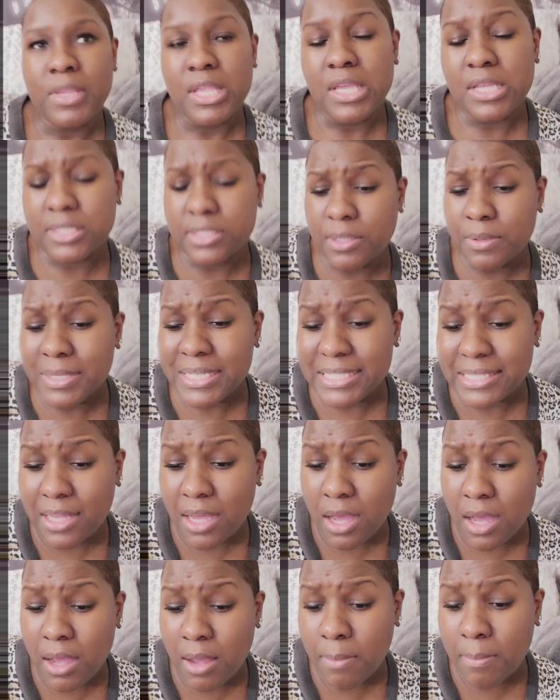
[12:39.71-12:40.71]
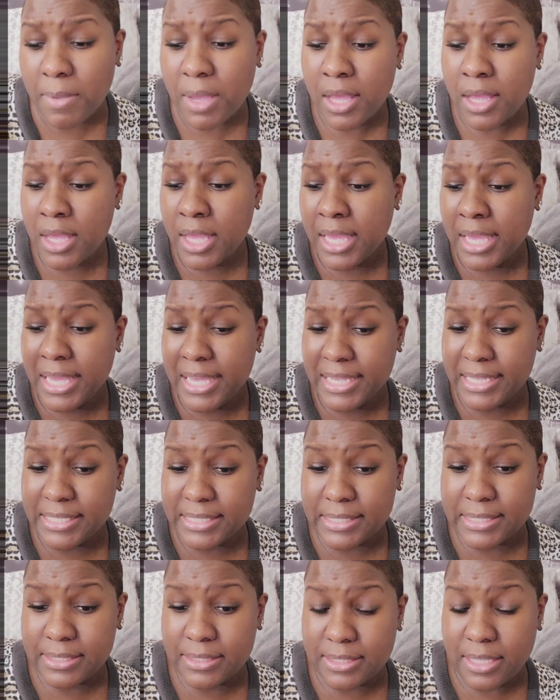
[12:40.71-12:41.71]
So his
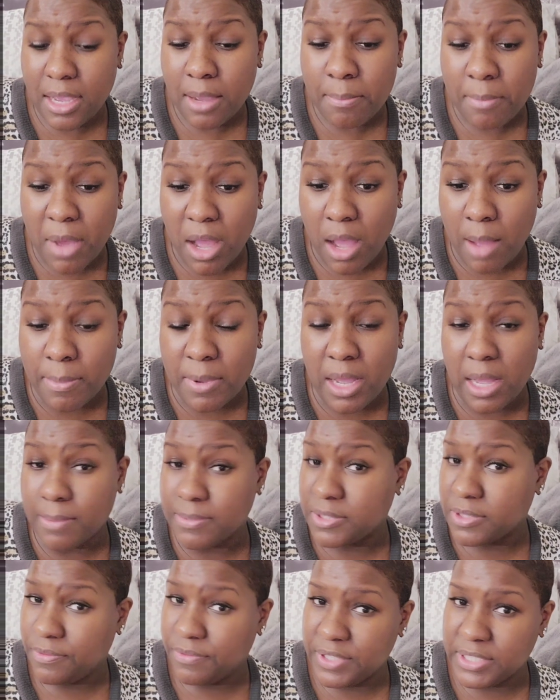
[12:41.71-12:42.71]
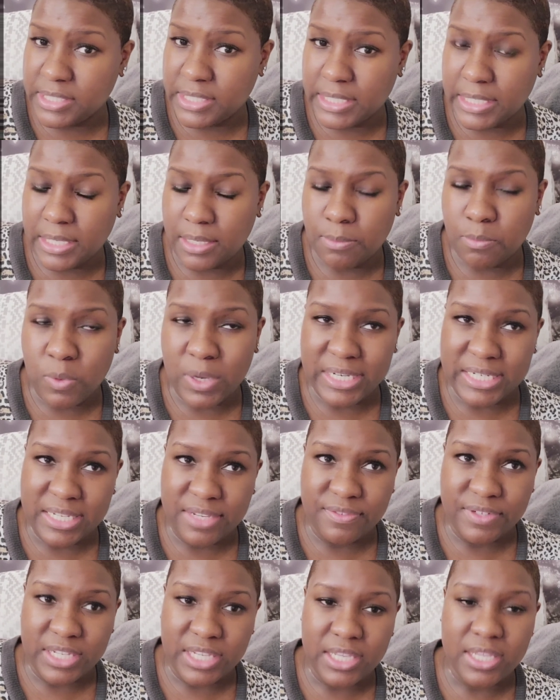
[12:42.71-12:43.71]
stepmom comes to visit him one
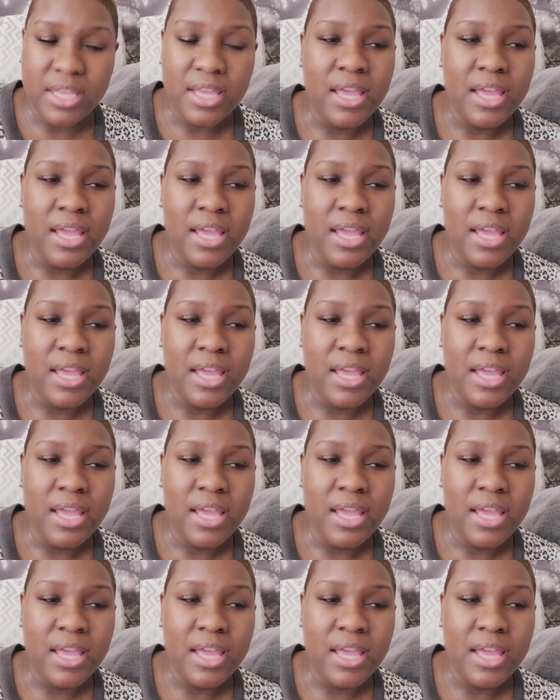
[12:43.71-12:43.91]
evening,